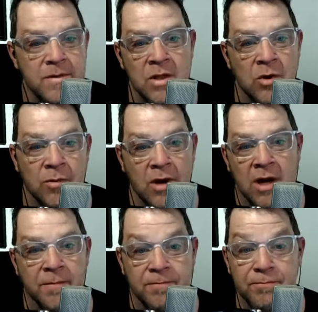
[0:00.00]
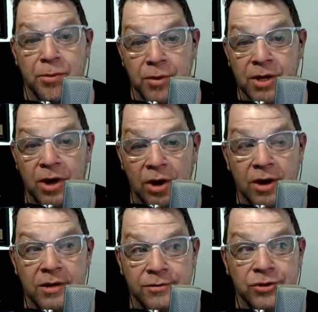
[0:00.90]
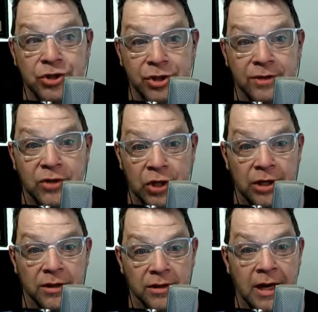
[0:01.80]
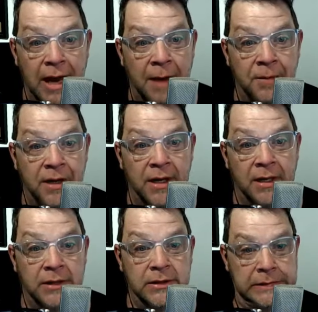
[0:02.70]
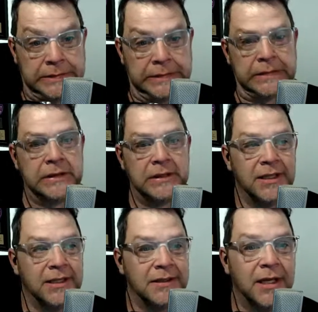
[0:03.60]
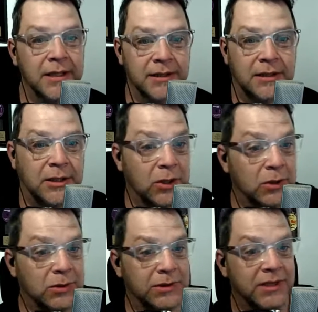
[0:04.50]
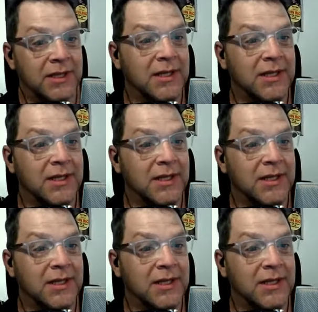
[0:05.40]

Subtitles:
a pretty hard shiver happening, like that is cold.